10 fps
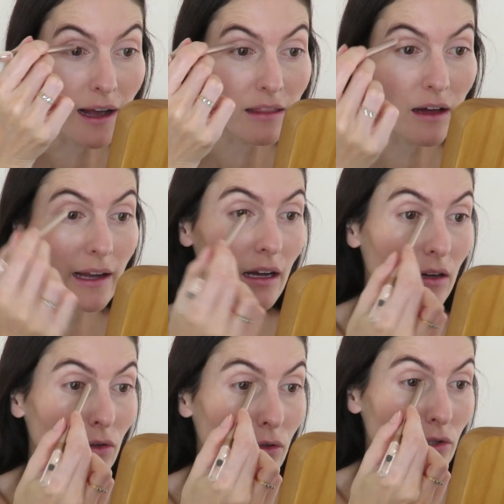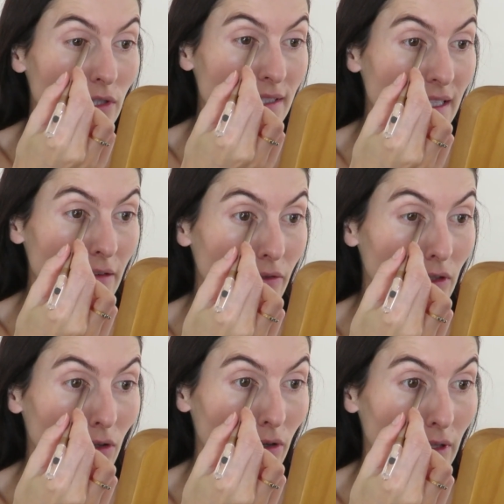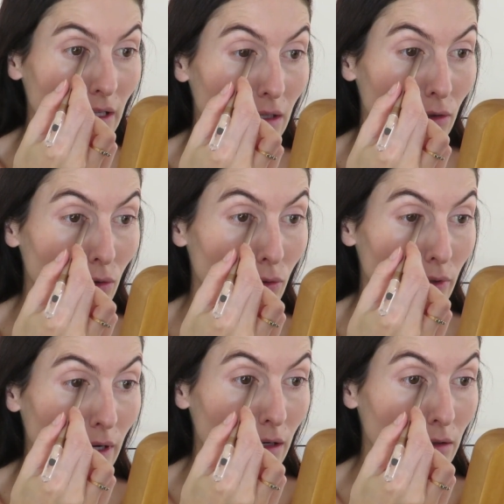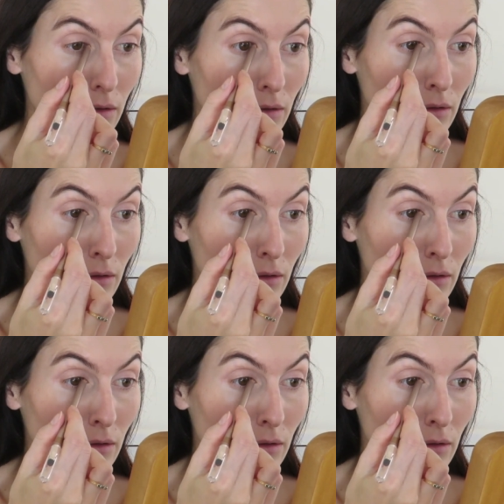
highlighter or just even on the inner corner.